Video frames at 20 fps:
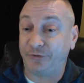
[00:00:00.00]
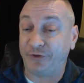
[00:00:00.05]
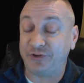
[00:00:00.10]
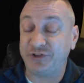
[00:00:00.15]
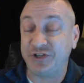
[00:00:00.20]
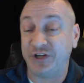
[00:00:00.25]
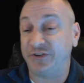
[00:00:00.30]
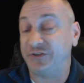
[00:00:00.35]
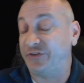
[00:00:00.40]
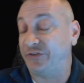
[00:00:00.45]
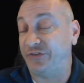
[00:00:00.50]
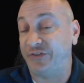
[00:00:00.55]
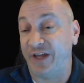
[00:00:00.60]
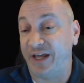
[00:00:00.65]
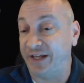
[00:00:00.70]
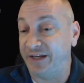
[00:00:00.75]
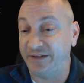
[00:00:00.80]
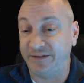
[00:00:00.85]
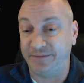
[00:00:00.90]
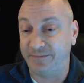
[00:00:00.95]
the judge
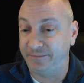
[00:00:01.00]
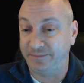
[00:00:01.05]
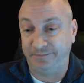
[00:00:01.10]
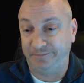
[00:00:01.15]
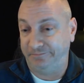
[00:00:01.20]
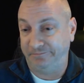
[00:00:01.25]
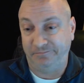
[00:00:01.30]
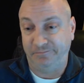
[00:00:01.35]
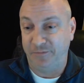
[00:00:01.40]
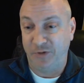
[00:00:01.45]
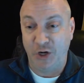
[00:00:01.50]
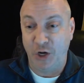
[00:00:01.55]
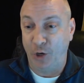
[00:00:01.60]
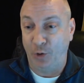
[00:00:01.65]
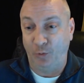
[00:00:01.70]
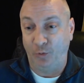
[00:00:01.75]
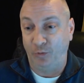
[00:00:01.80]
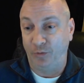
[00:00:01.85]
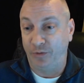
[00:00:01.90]
said no.